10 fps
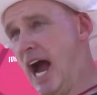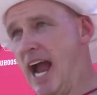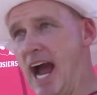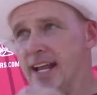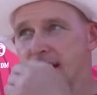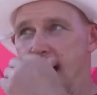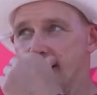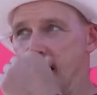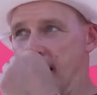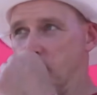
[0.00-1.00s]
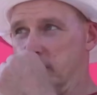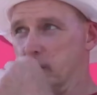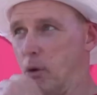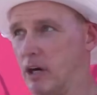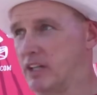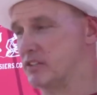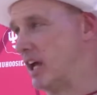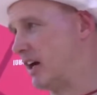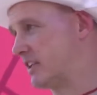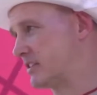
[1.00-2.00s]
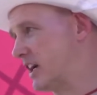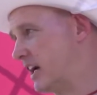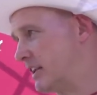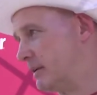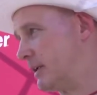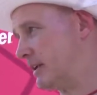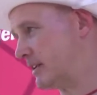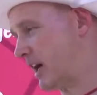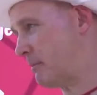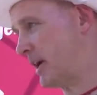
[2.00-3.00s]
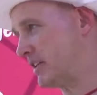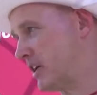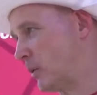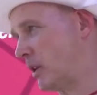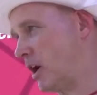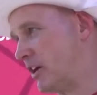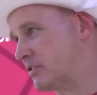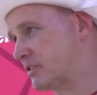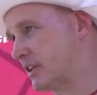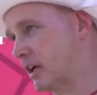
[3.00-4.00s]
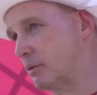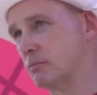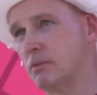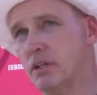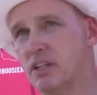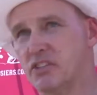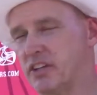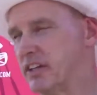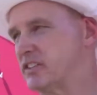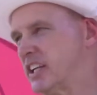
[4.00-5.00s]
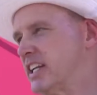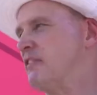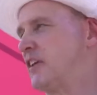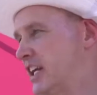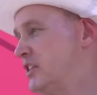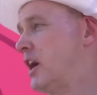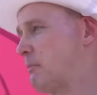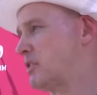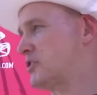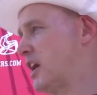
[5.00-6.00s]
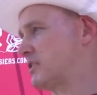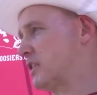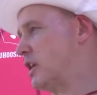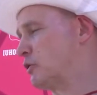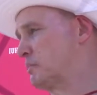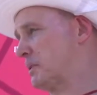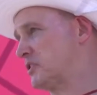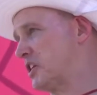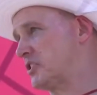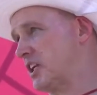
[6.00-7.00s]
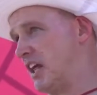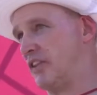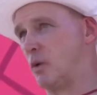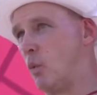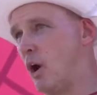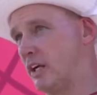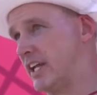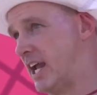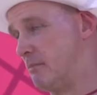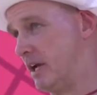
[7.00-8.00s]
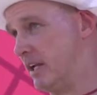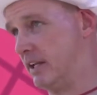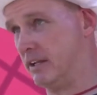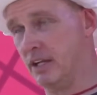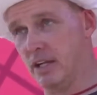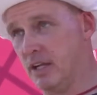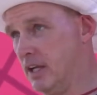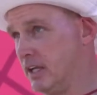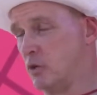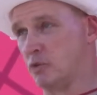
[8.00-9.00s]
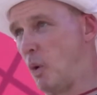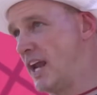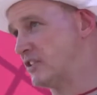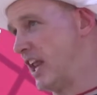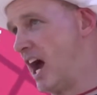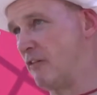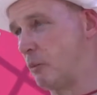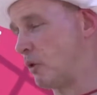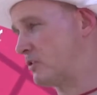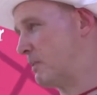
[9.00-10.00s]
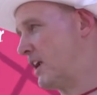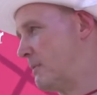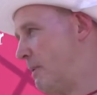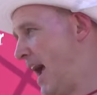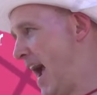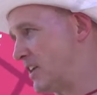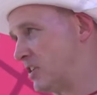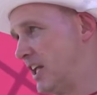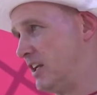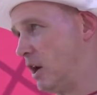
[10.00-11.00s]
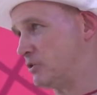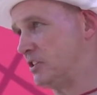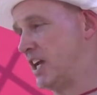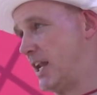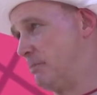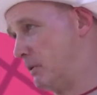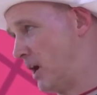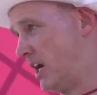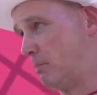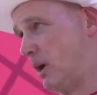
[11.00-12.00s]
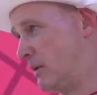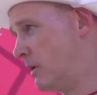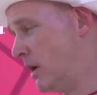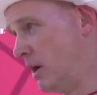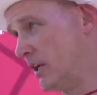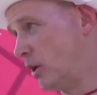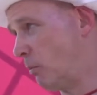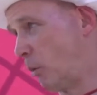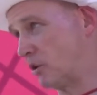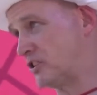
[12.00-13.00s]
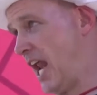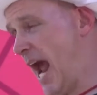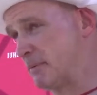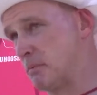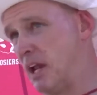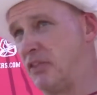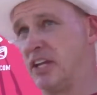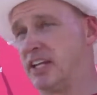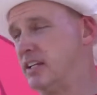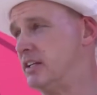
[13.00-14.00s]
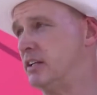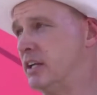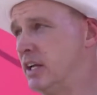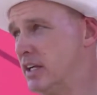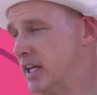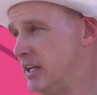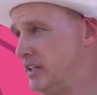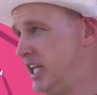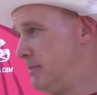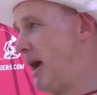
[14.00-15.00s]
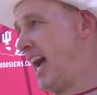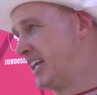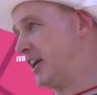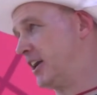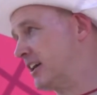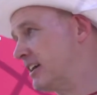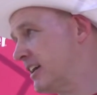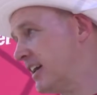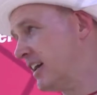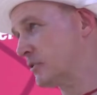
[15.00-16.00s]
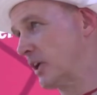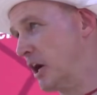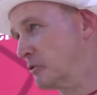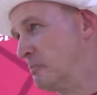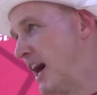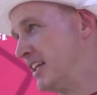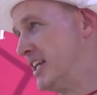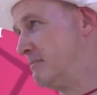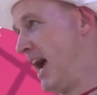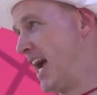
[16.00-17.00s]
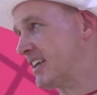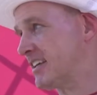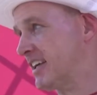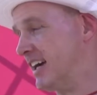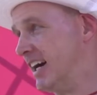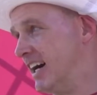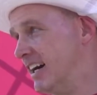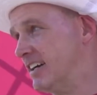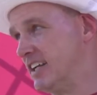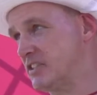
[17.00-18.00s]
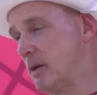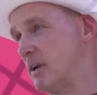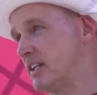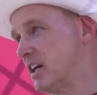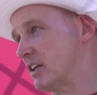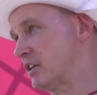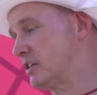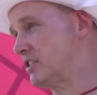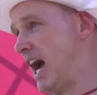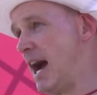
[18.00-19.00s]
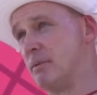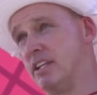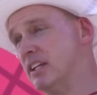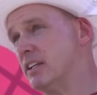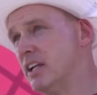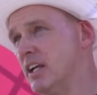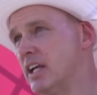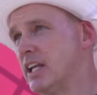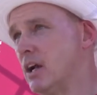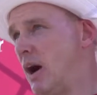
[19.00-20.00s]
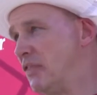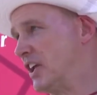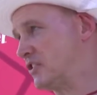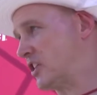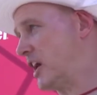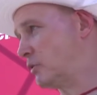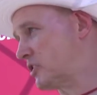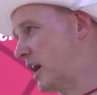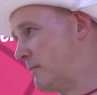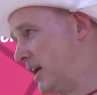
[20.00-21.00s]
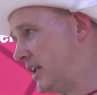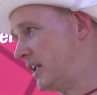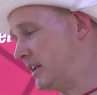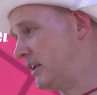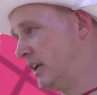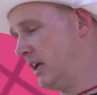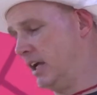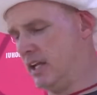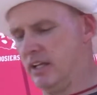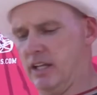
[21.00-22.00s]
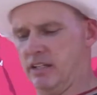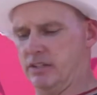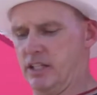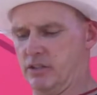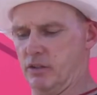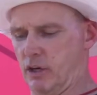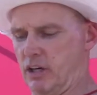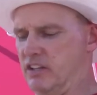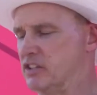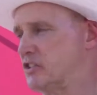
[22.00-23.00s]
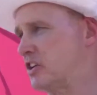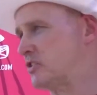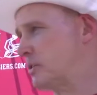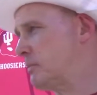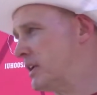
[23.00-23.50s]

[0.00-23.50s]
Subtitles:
I like what DeMarcus Elliott's done and come in. You know, we lost, you know, significant numbers there at the nose position. I think Juan came in and, you know, his weight's down from where it's been in the past, and he knows he's got to be ready to play, you know, more snaps. But I think getting D-Mac here, so he goes by D-Mac, he's come in and done a good job. And then, you know, I think CO's come in and learning the system.